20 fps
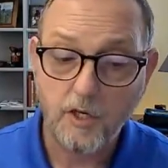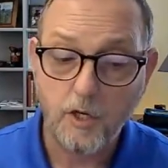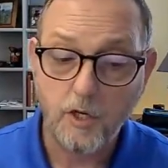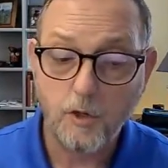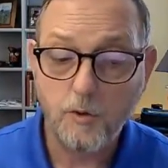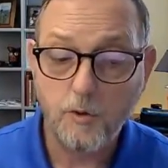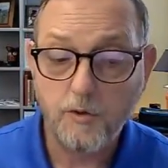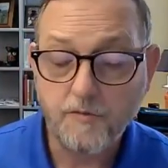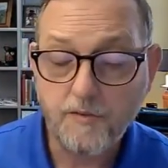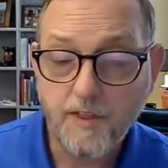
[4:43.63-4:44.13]

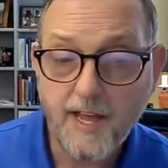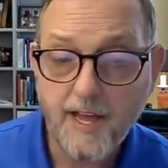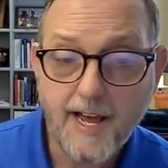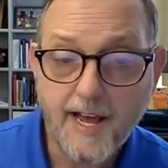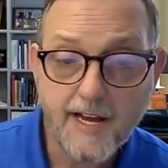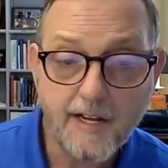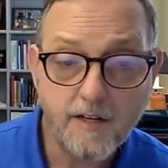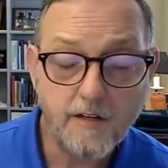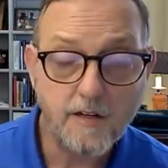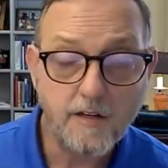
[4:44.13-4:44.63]
go of
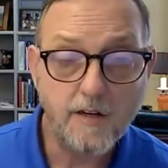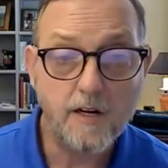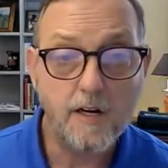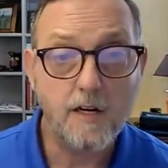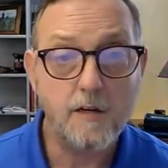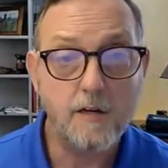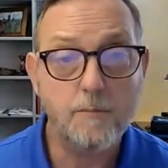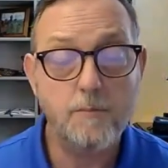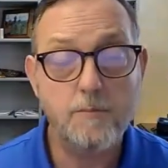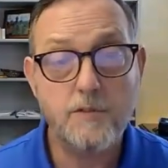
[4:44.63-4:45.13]
that,
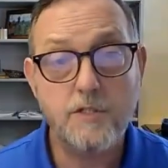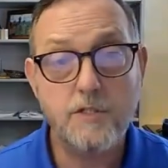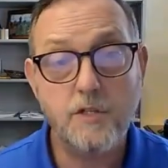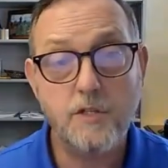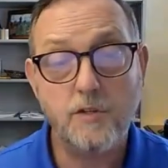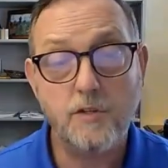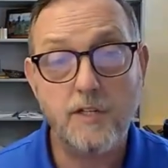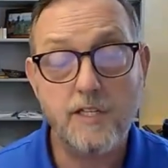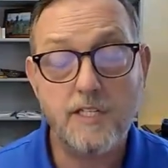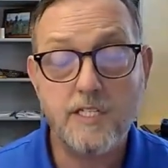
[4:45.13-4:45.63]

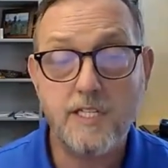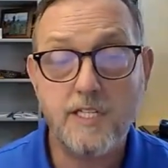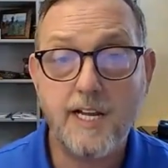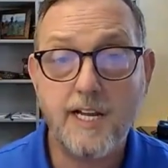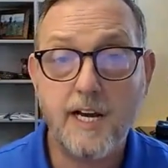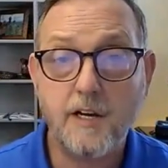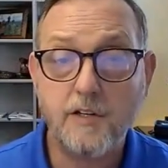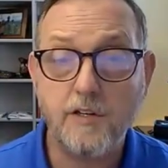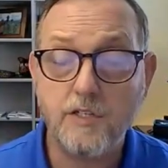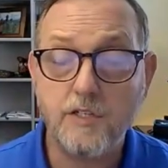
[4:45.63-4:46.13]
so you can see
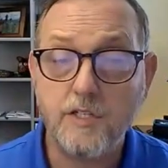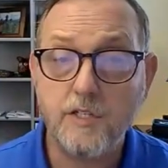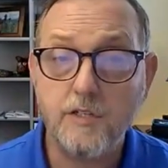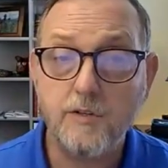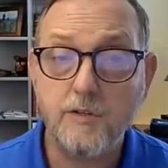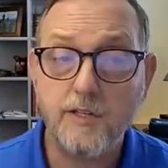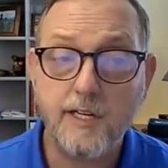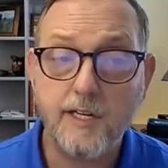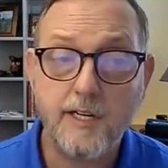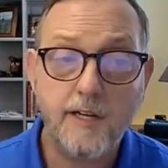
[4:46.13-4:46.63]
how you're
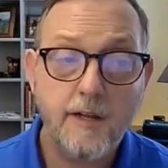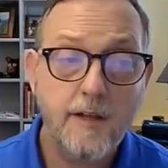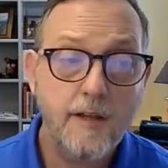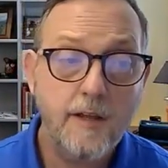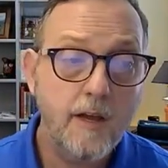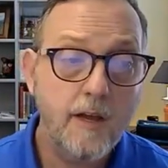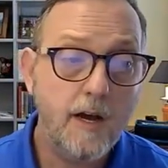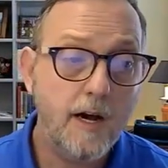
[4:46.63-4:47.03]
doing.